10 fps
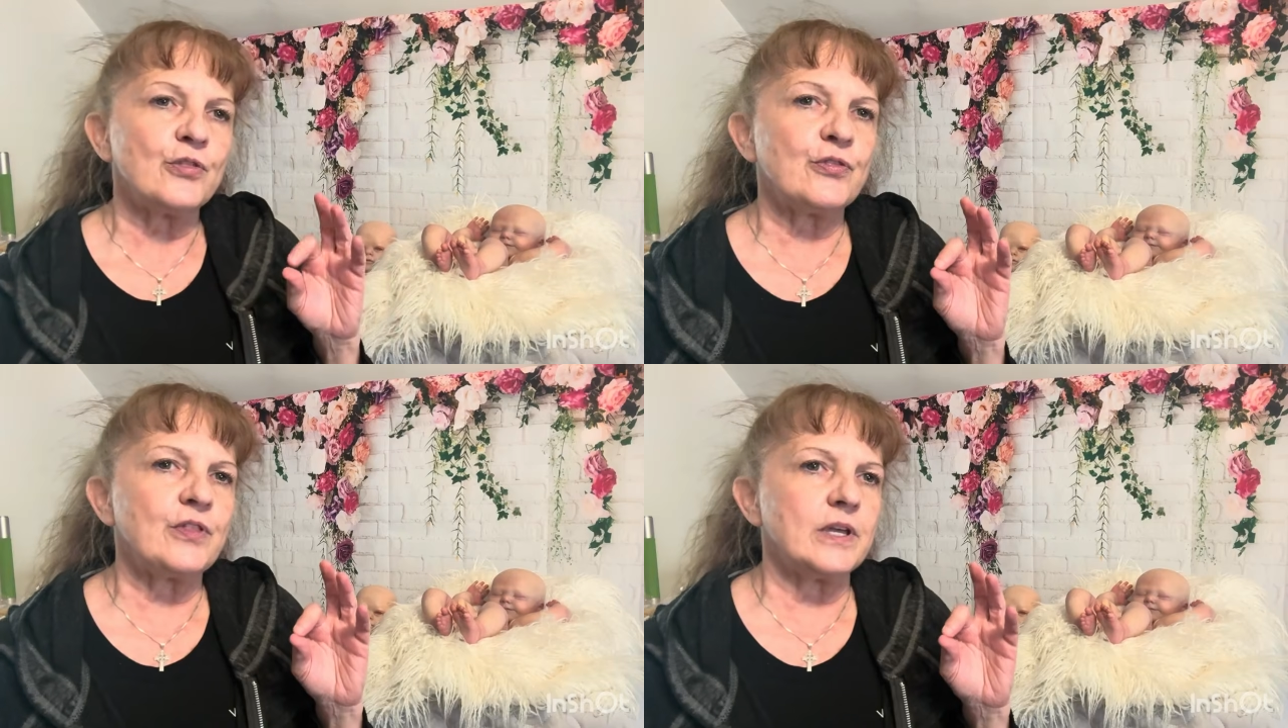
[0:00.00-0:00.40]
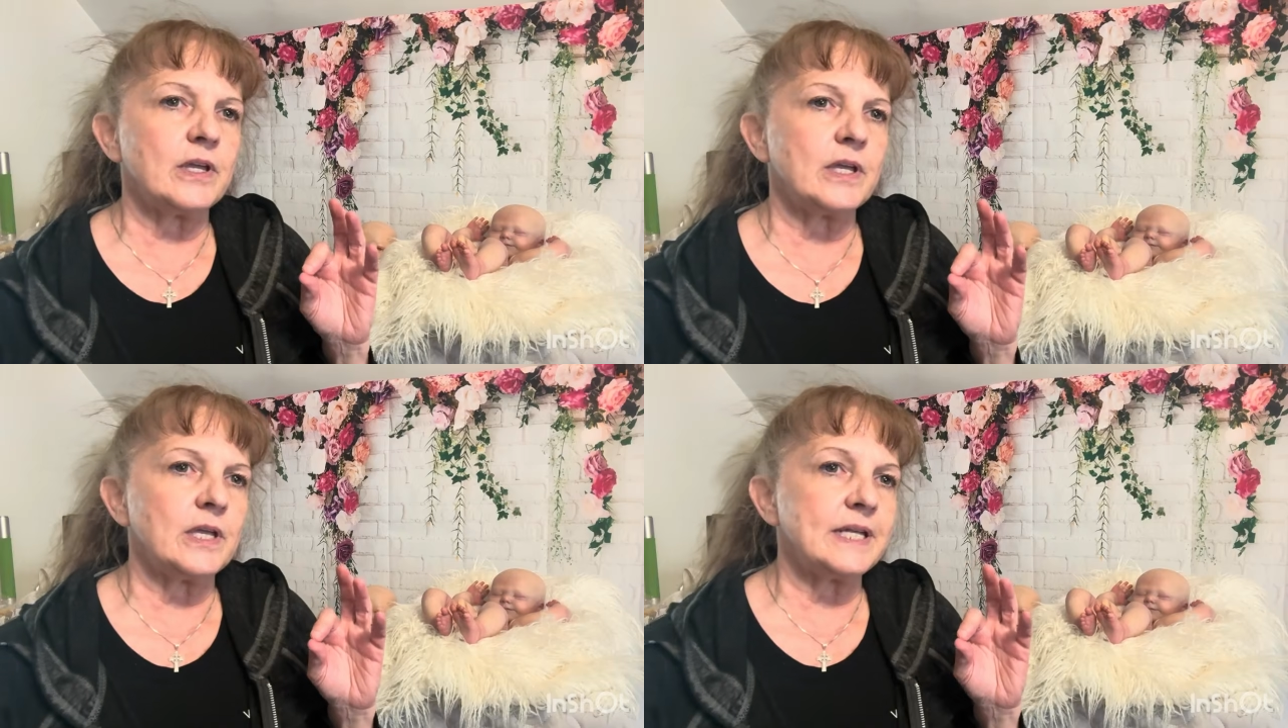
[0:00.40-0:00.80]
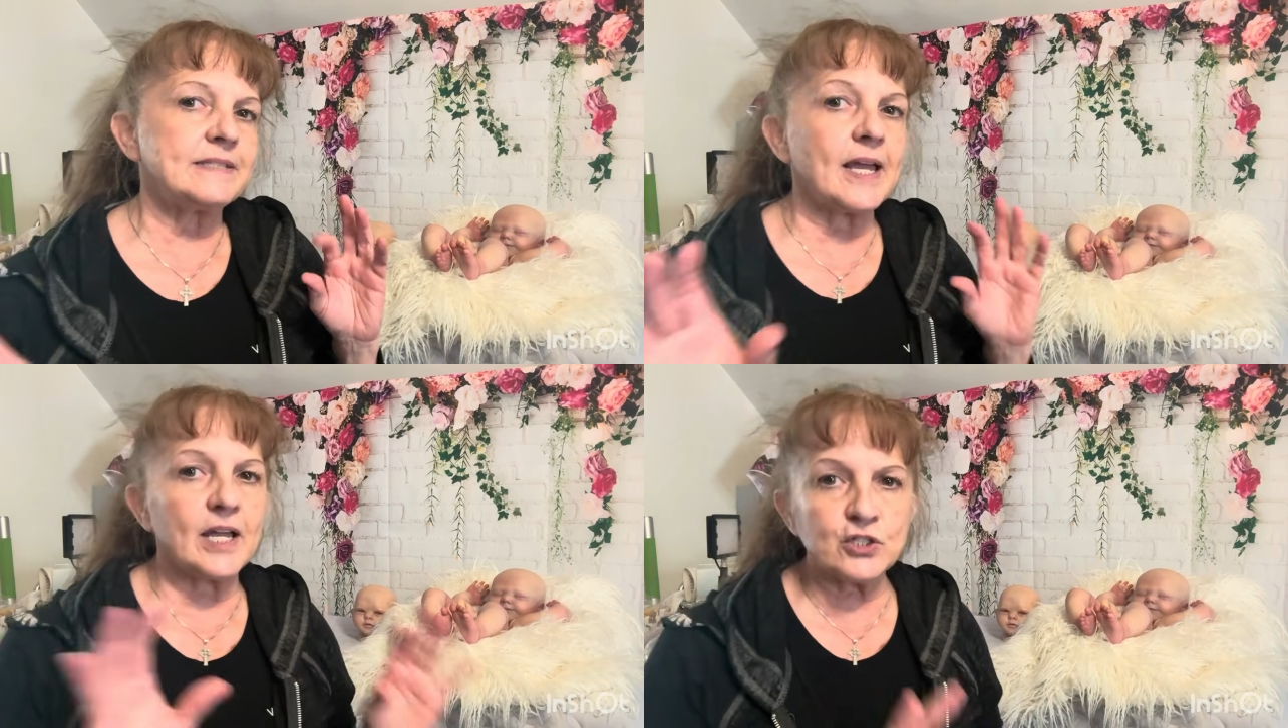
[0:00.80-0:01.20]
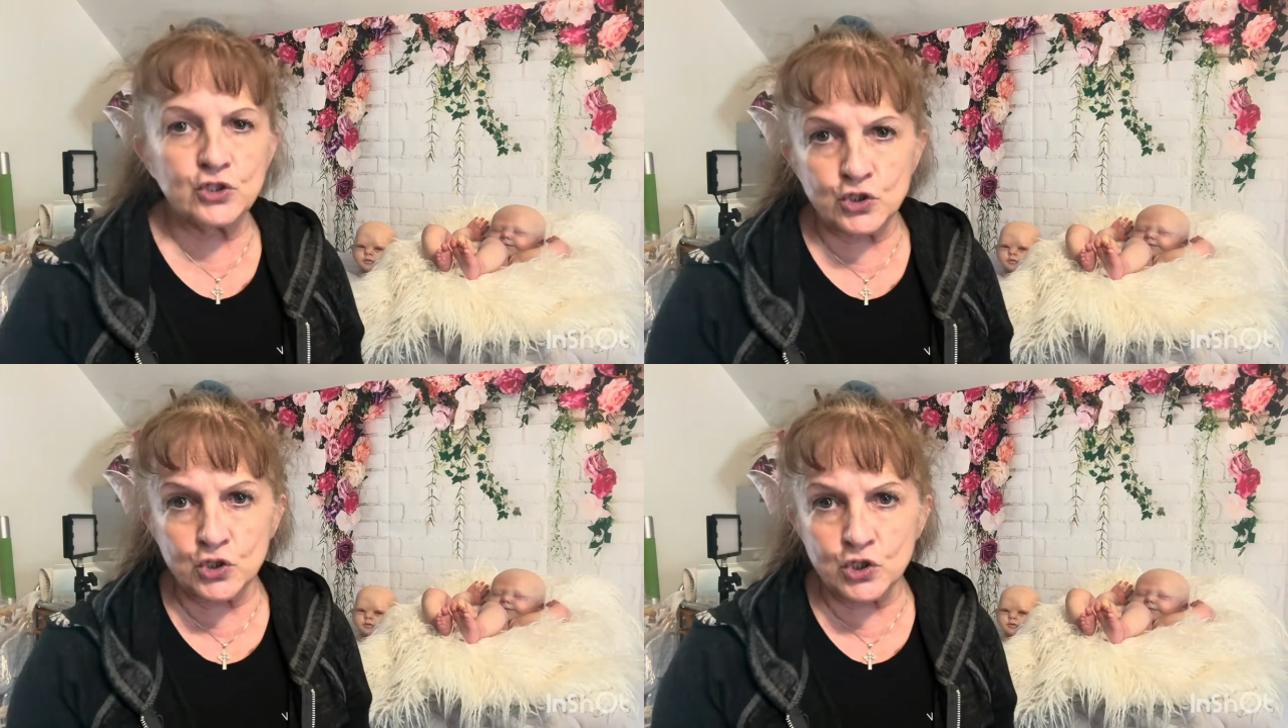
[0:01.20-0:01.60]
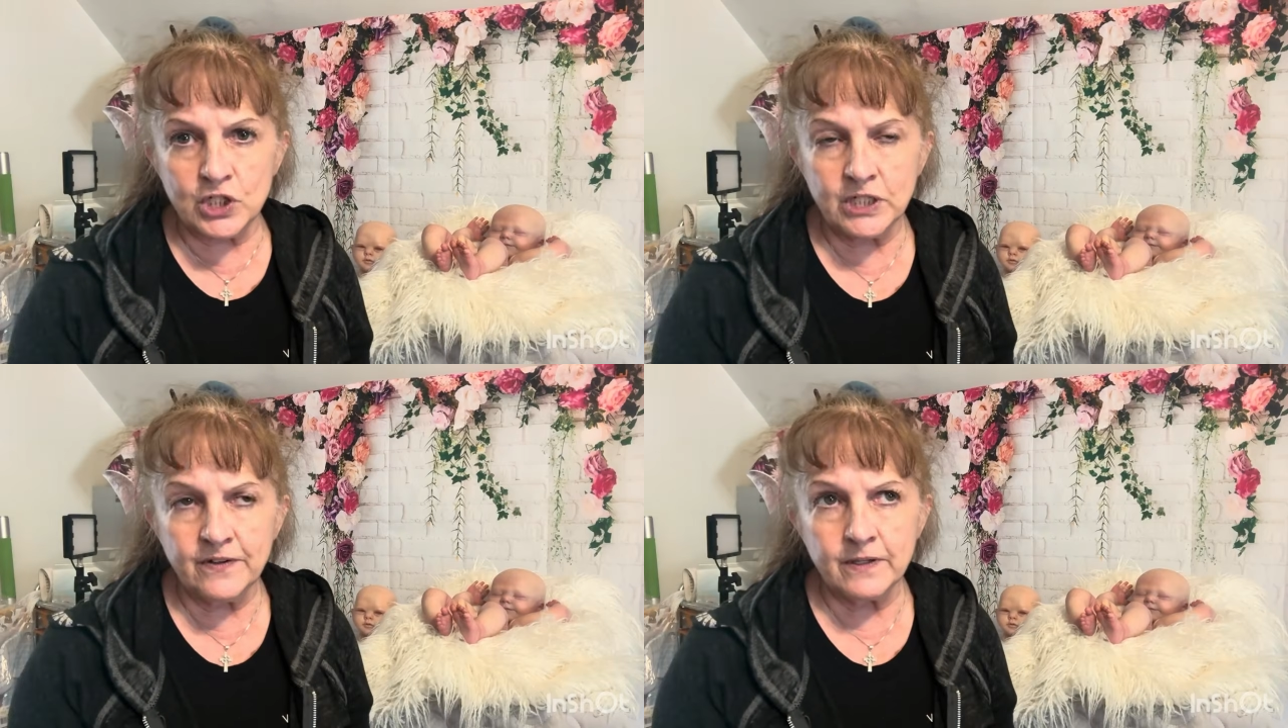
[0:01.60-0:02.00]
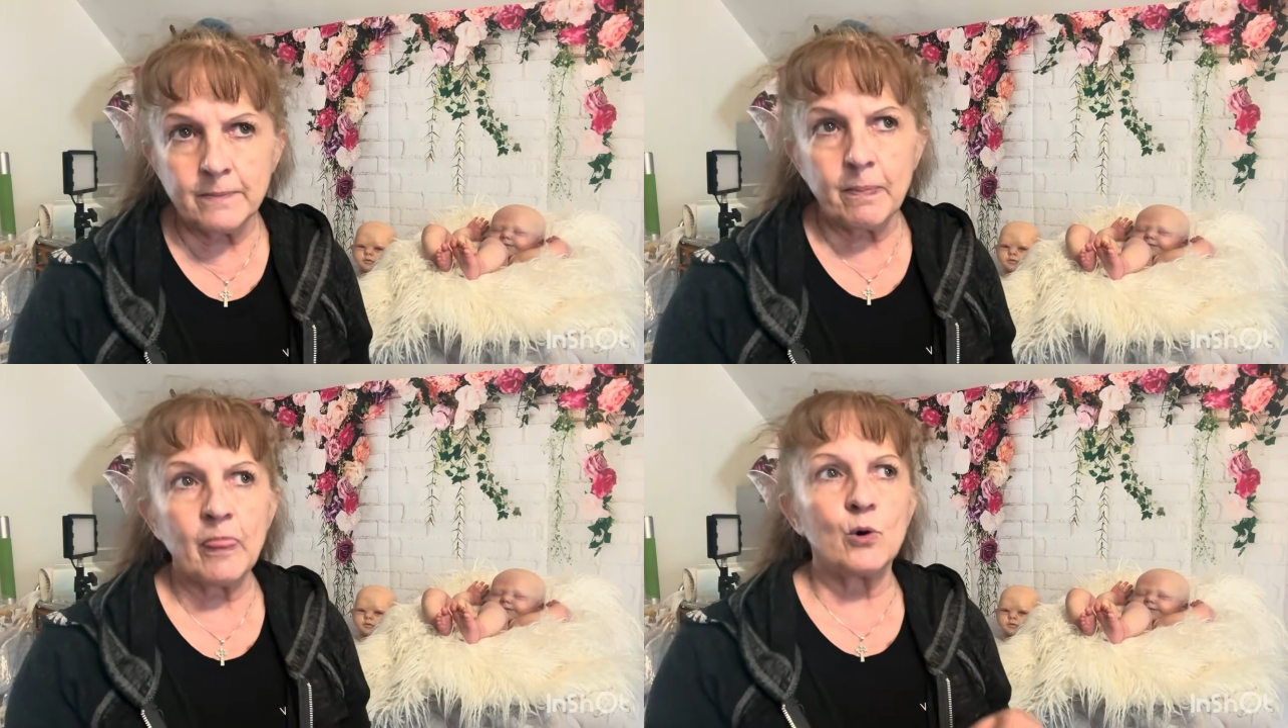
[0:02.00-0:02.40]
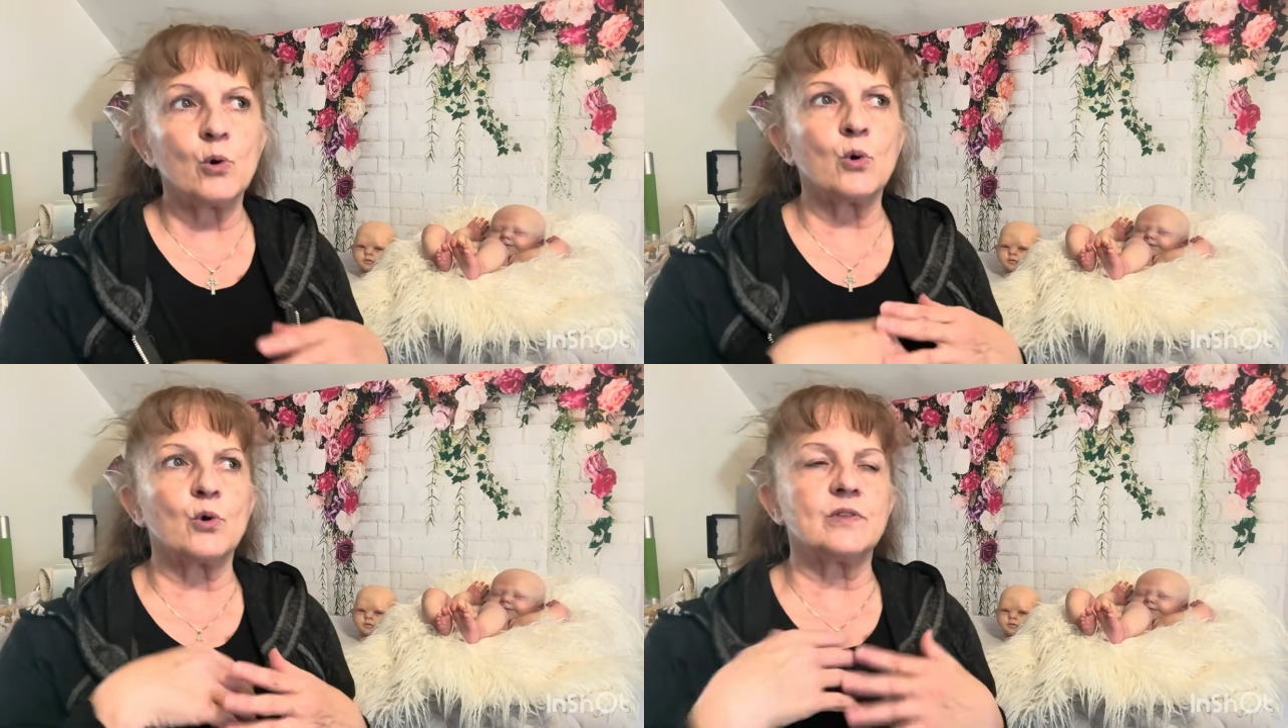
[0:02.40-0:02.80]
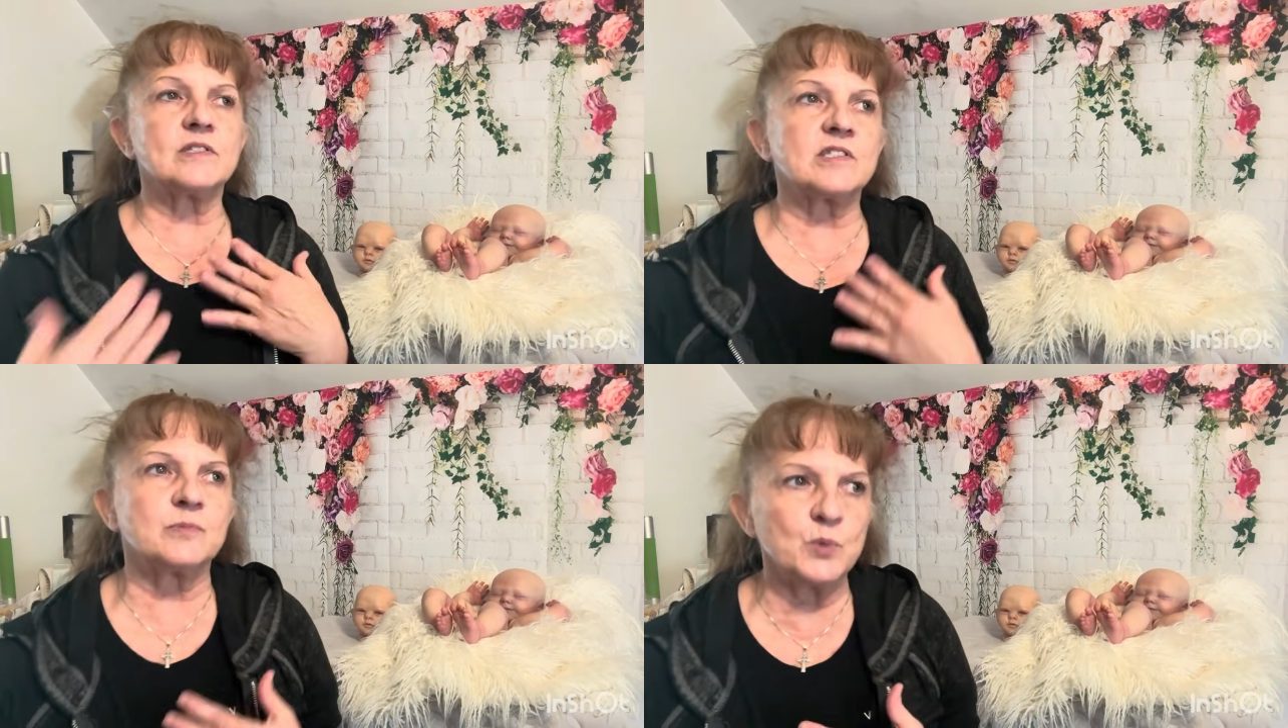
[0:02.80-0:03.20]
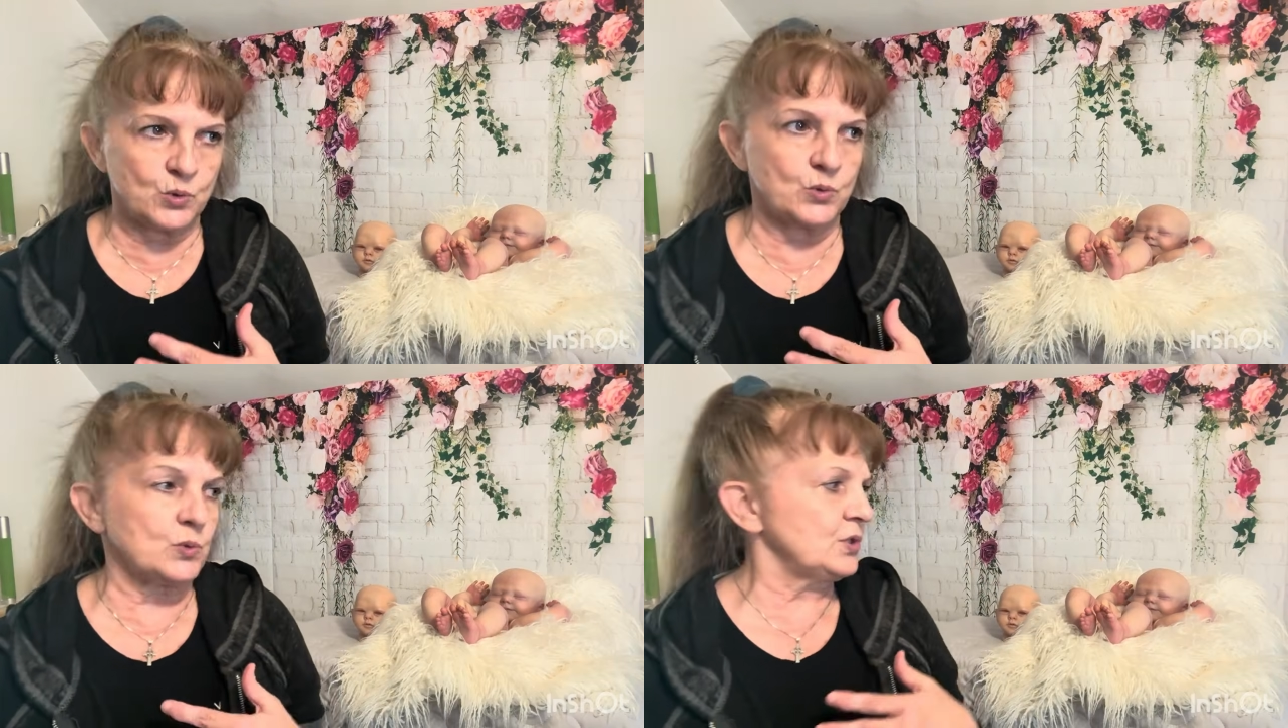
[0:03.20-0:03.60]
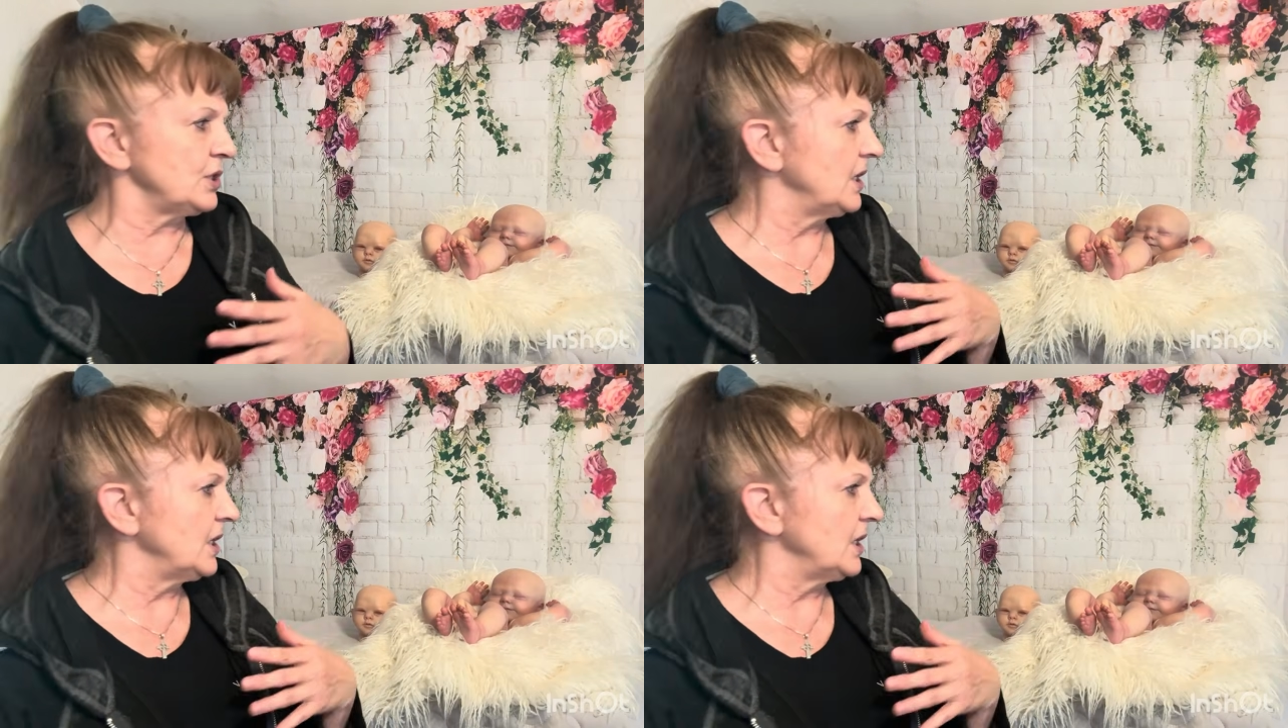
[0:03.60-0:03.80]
the textured or the smooth?